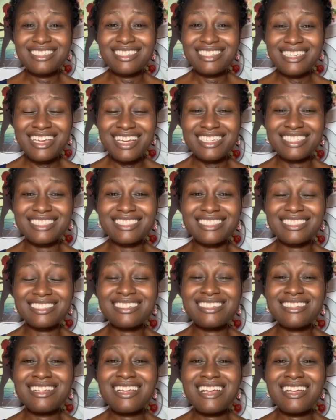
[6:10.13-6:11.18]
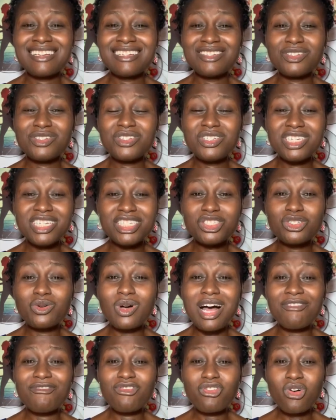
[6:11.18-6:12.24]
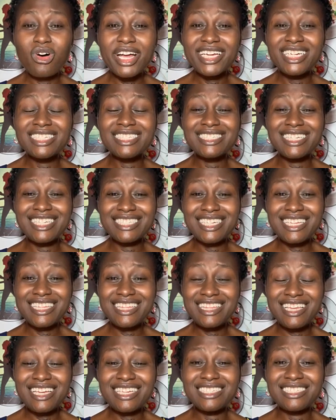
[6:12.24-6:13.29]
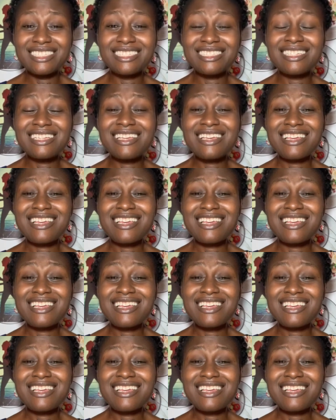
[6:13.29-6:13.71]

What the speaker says: Yes, you need to avoid certain things